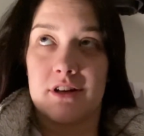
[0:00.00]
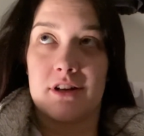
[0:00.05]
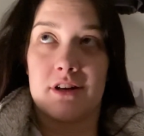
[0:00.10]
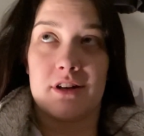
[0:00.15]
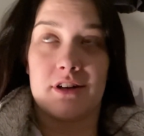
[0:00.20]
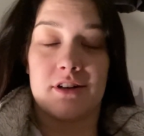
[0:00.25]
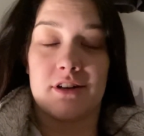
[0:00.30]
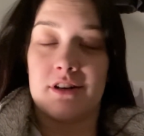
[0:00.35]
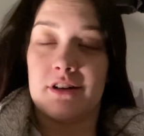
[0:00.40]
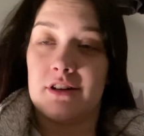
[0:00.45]

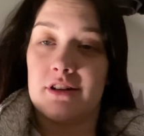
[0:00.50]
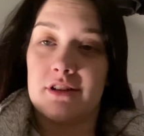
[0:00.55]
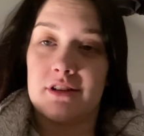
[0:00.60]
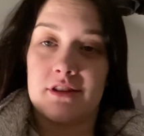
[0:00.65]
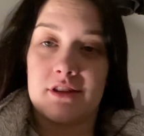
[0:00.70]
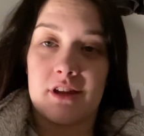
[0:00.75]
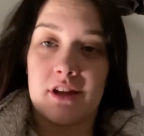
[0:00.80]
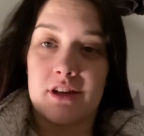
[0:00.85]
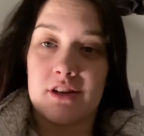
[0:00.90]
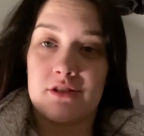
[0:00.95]
oh,
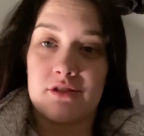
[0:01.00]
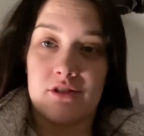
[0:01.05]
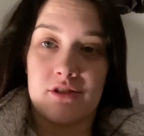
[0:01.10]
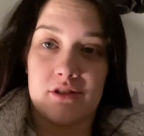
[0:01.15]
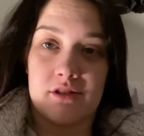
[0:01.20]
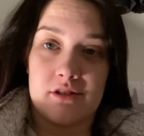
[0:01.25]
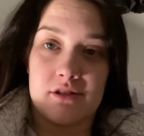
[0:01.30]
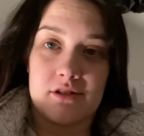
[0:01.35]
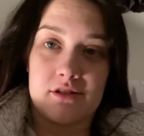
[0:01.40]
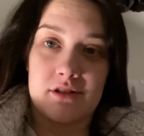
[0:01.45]
thank
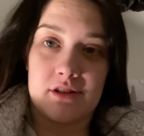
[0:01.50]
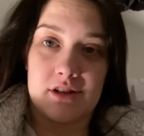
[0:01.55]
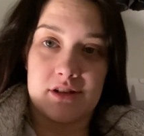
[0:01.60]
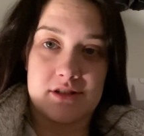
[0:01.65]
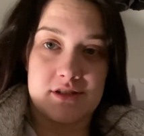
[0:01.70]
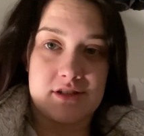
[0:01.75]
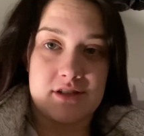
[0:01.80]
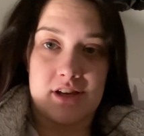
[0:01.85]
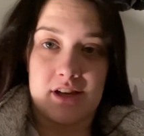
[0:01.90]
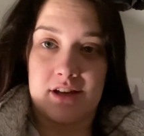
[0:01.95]
God I
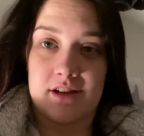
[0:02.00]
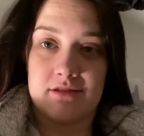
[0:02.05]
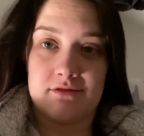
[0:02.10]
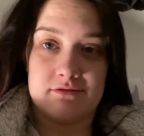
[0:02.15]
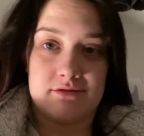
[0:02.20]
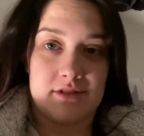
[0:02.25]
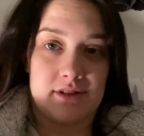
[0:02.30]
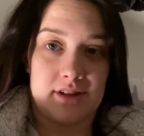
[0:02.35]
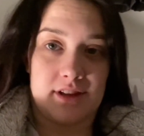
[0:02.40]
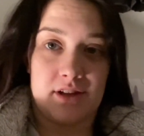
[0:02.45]
just get
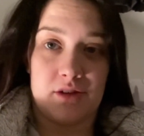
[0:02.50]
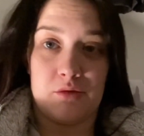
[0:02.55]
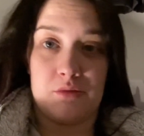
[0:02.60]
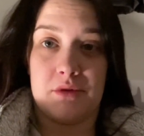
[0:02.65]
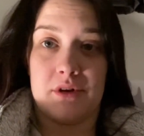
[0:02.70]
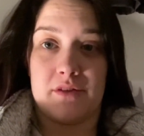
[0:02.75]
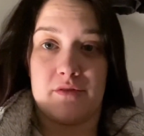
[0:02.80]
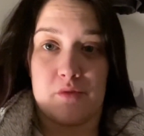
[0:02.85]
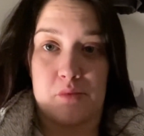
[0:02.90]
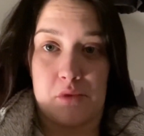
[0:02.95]
a little
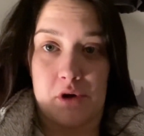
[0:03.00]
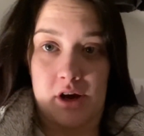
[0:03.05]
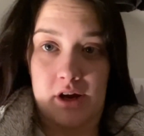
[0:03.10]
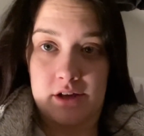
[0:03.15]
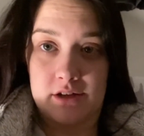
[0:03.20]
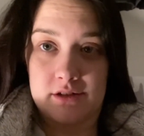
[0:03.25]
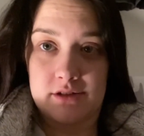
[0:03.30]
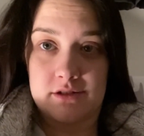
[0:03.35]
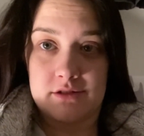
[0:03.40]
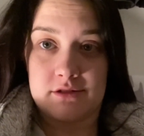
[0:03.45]
bit of a
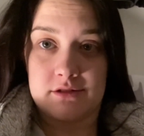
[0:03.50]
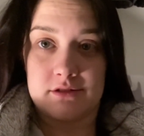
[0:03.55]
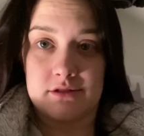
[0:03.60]
break.